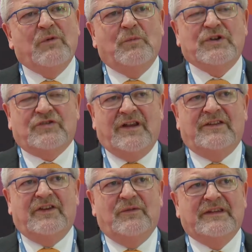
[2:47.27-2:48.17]
what we're trying
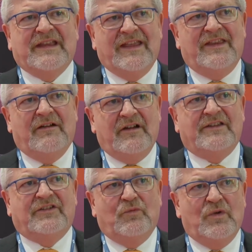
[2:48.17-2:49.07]
to do is get the eye
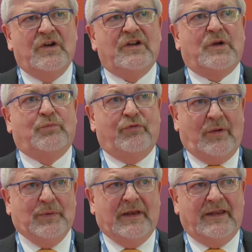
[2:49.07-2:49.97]
to work
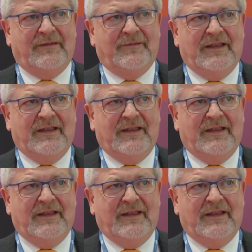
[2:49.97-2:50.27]
properly.